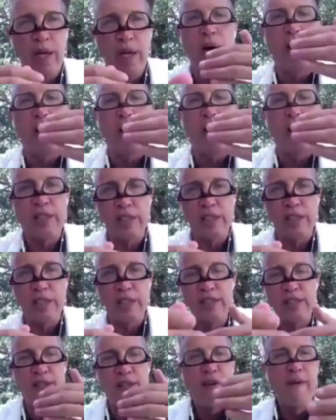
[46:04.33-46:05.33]
and
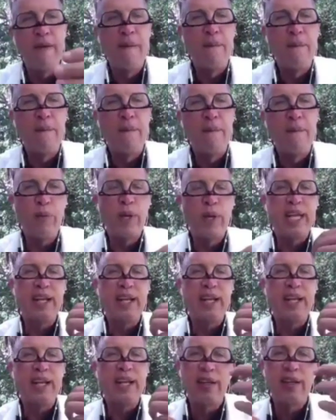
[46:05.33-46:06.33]
politicians that we
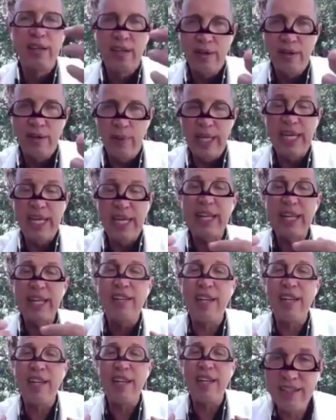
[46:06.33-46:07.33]
get
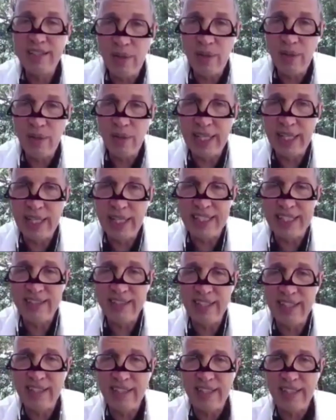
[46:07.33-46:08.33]
as
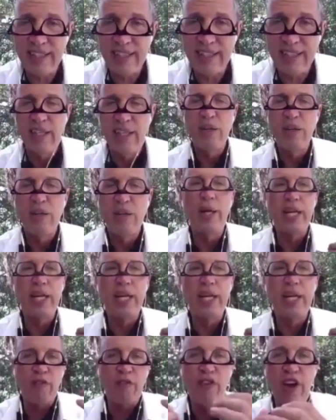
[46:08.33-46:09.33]
citizens, we
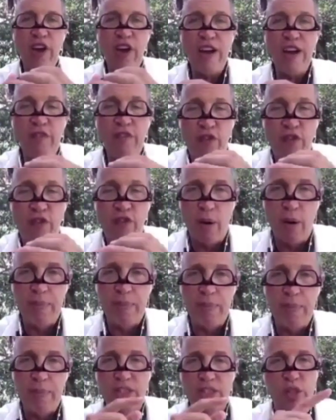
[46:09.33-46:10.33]
get to fight for,
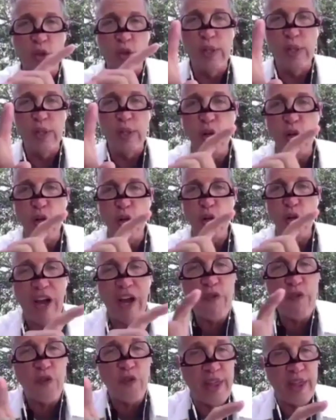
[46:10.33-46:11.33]
because students don't
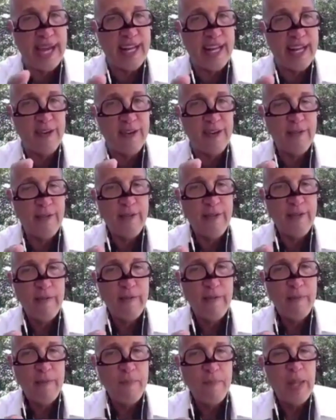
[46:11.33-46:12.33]
fight for that.
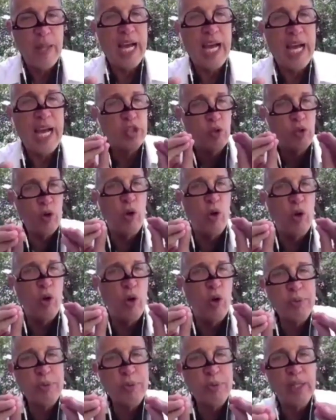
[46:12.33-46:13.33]
As
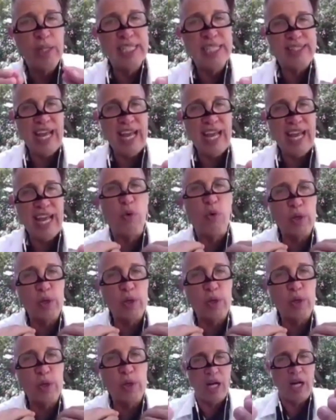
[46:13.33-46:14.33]
grown-ups, it's our
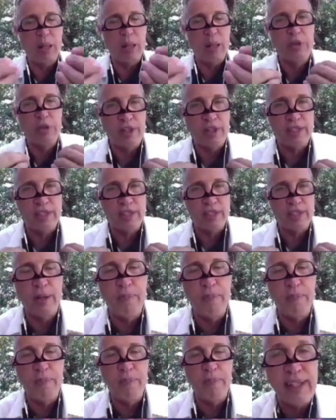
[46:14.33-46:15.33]
job to
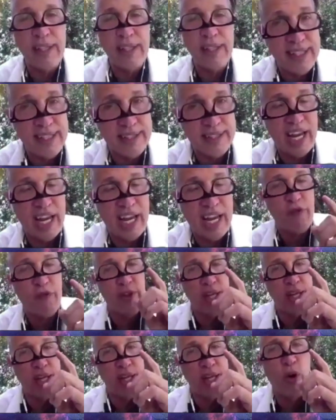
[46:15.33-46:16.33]
take a stand for the
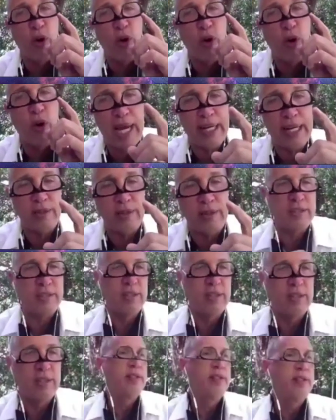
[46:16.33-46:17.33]
important battles.
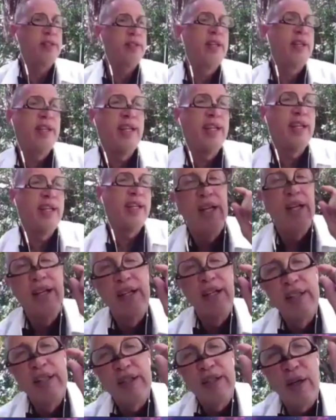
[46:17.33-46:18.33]

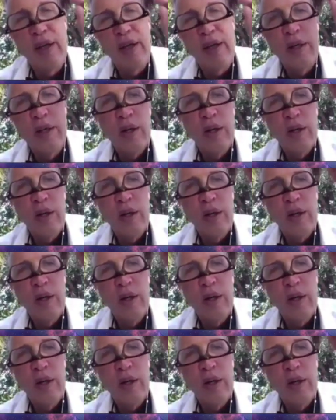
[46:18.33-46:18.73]
So